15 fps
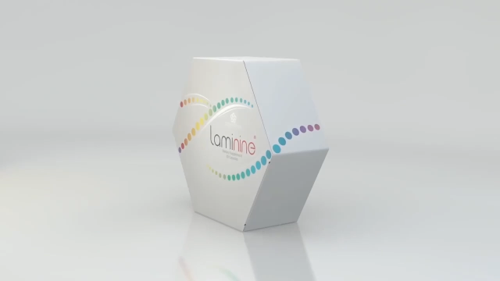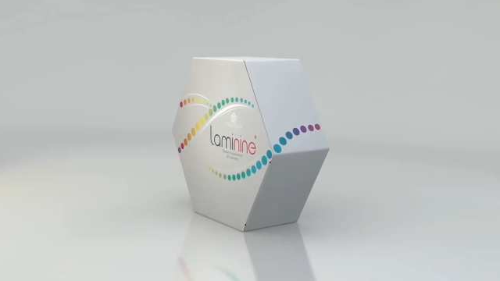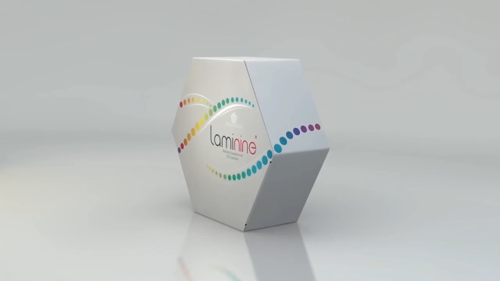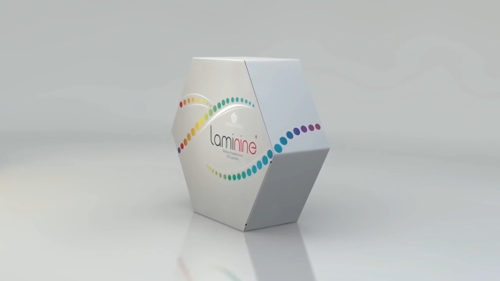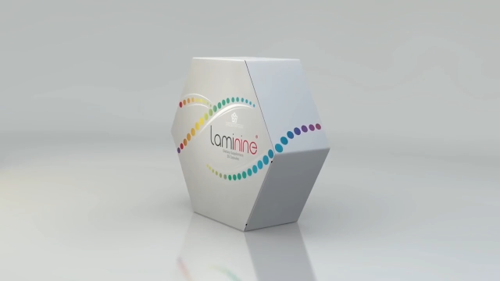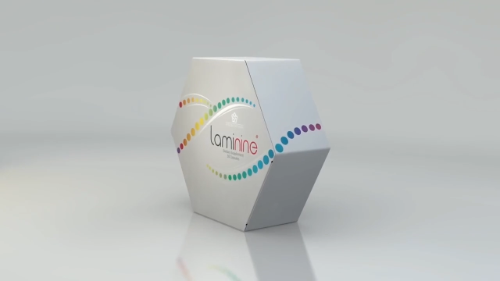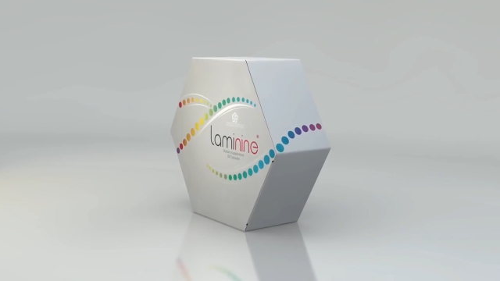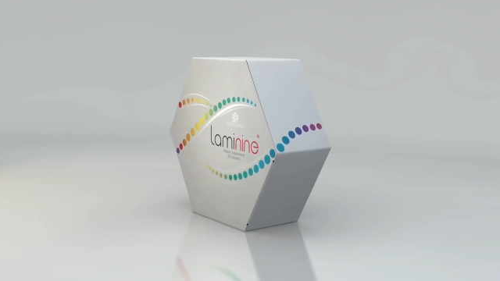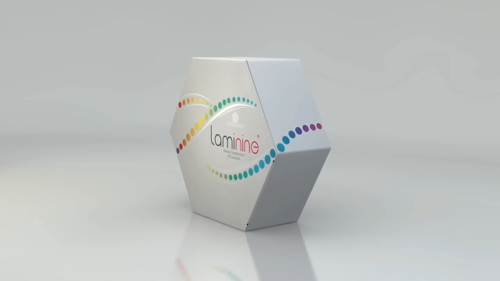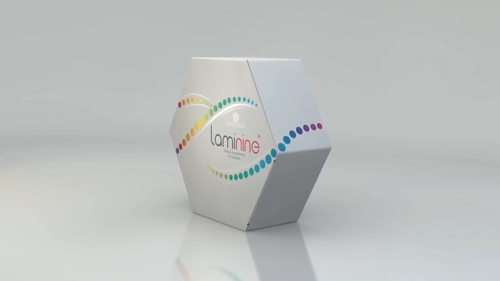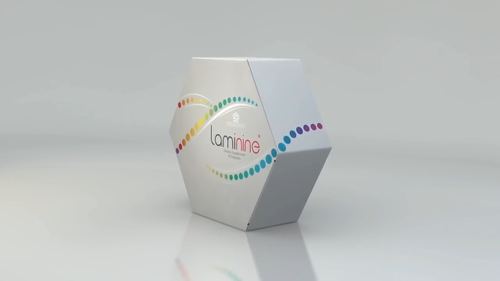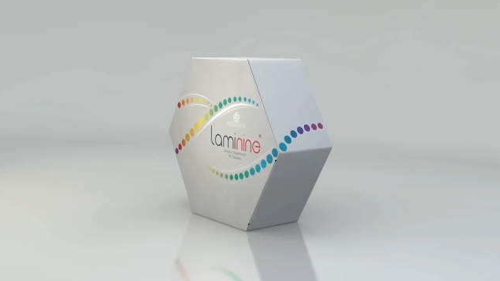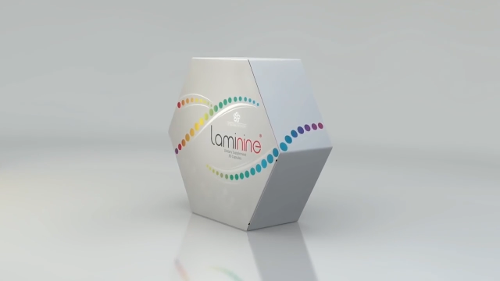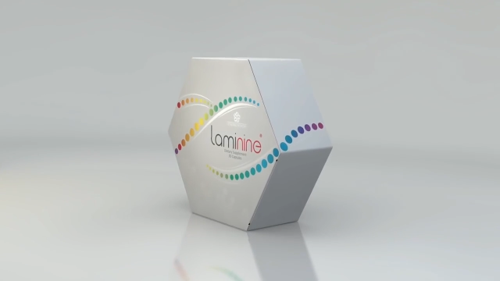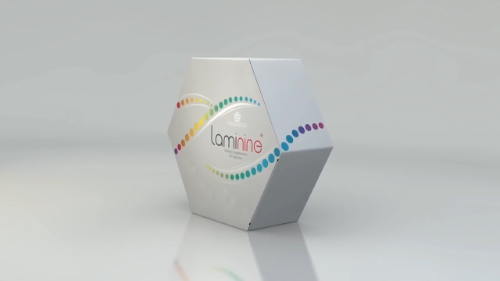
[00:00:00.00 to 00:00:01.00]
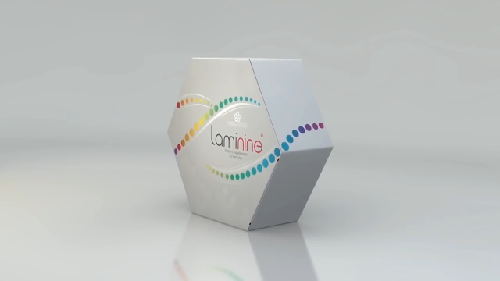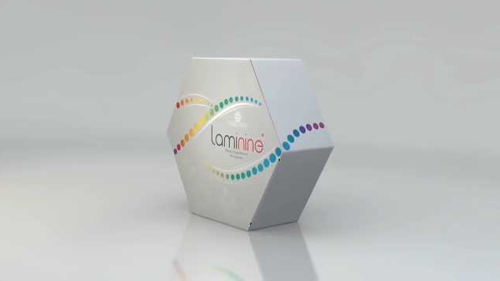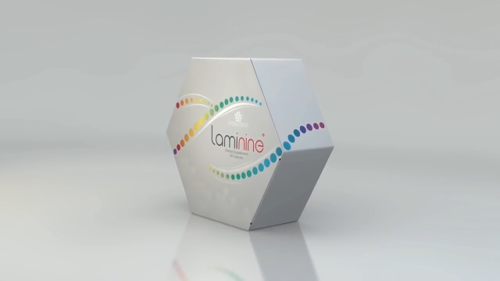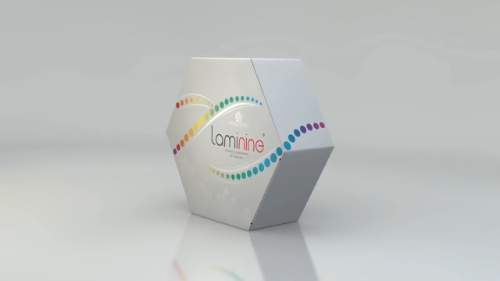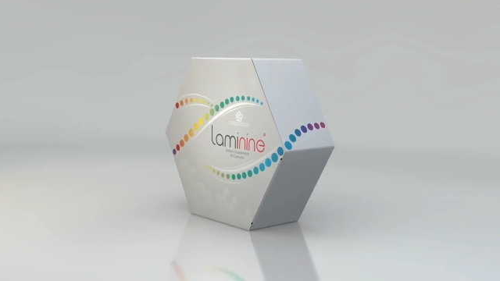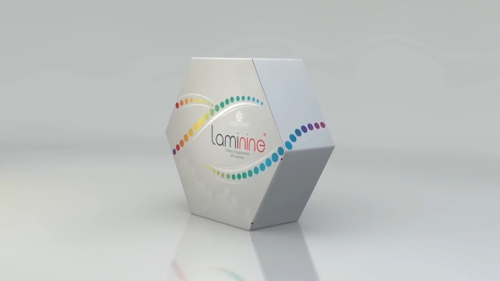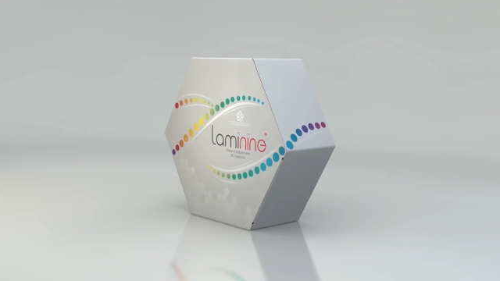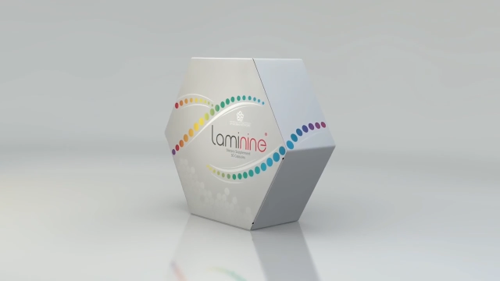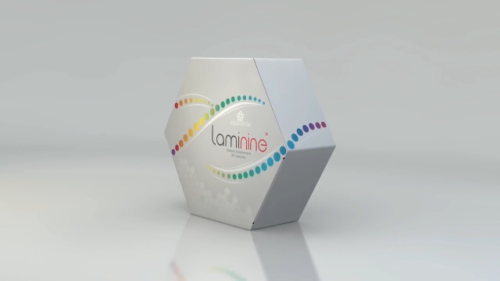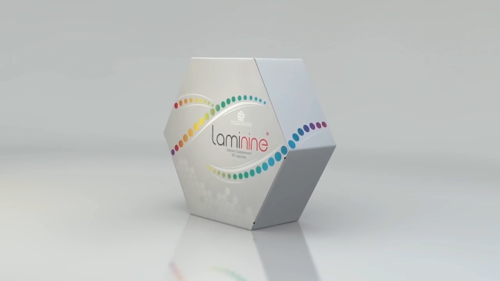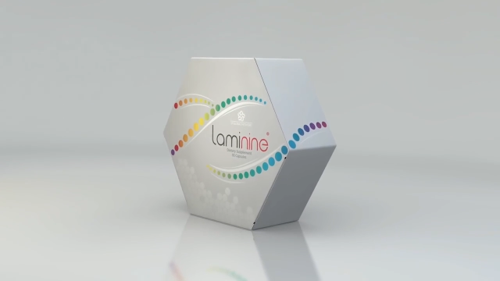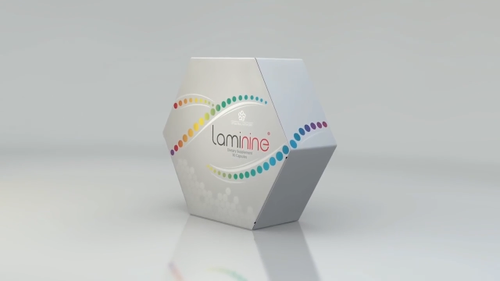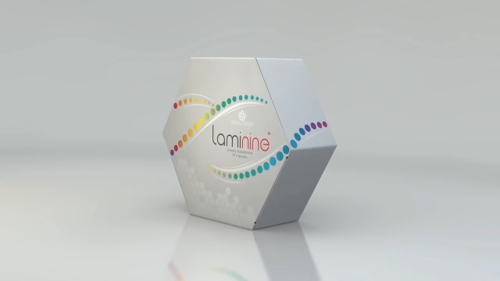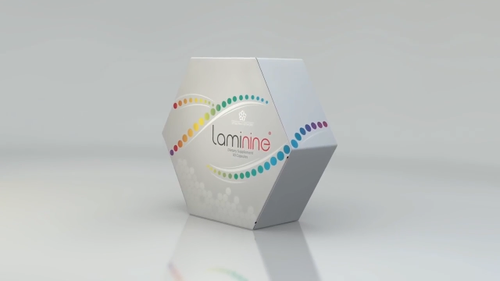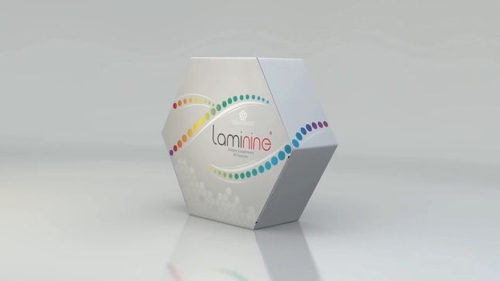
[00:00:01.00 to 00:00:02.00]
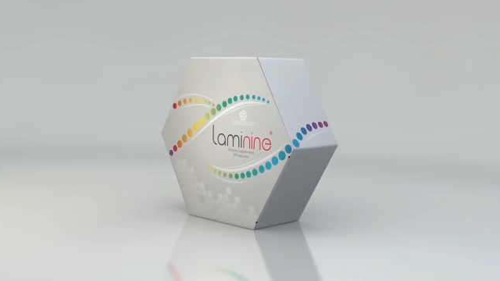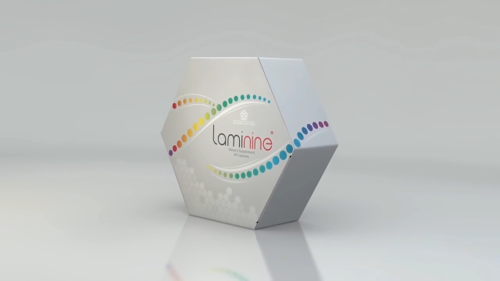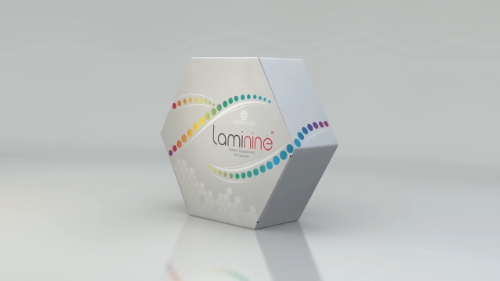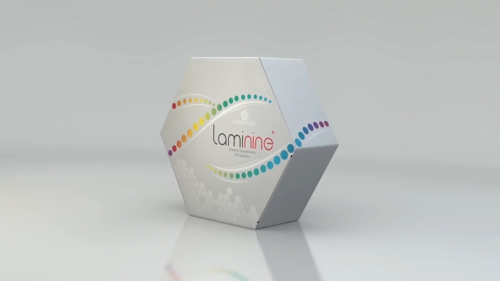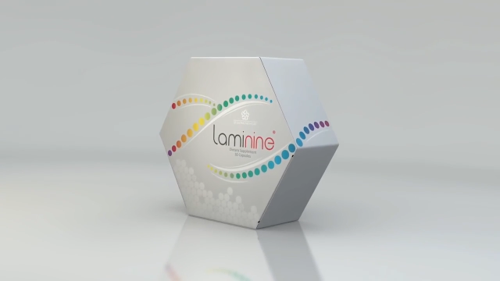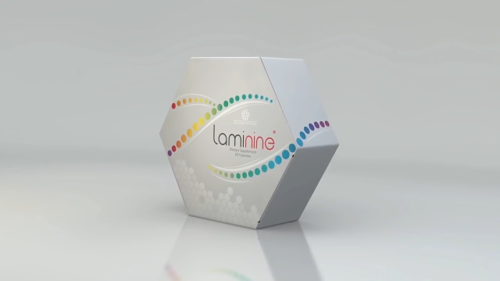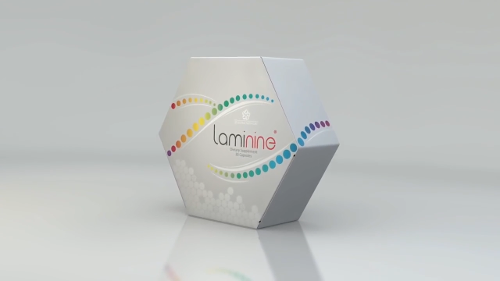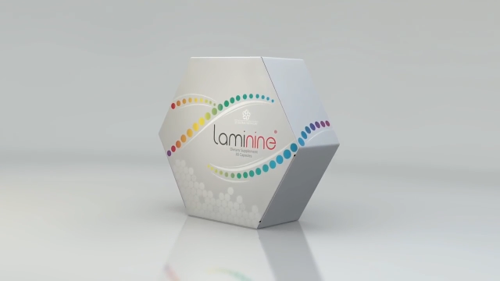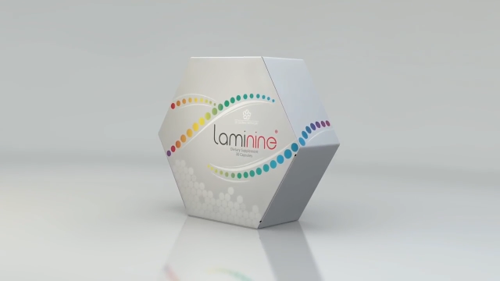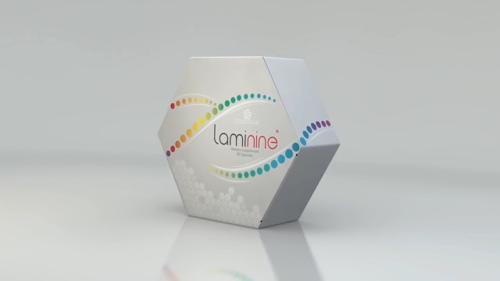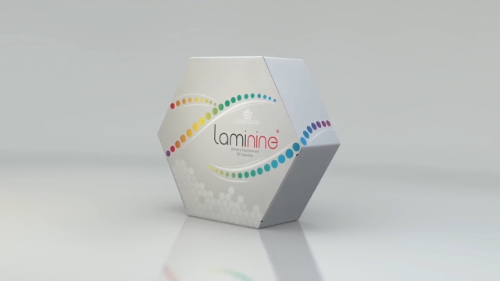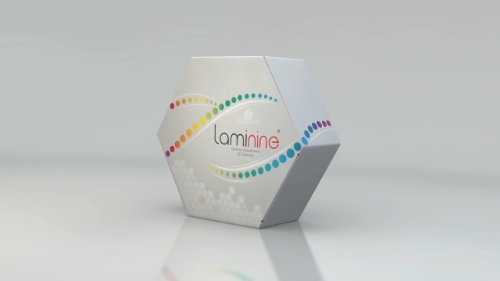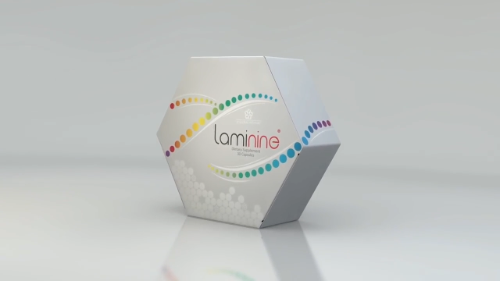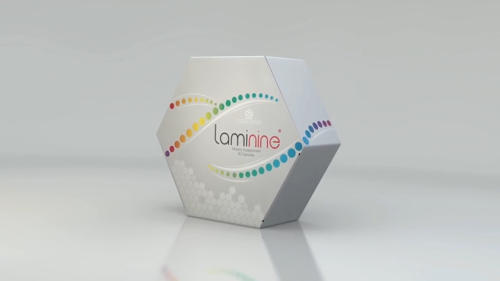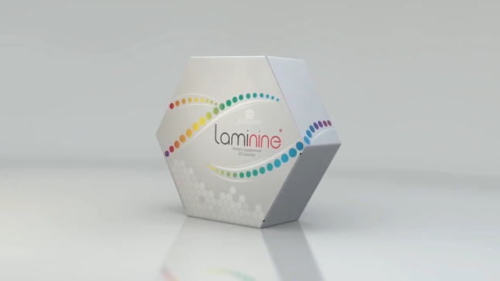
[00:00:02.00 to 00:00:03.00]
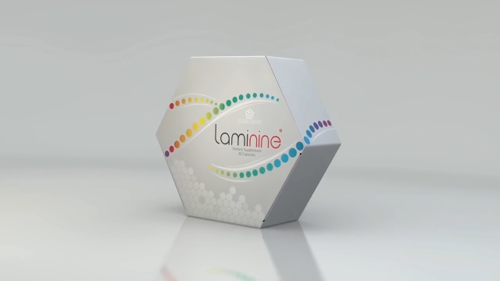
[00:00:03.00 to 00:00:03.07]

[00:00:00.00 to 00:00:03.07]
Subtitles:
(no speaker visible)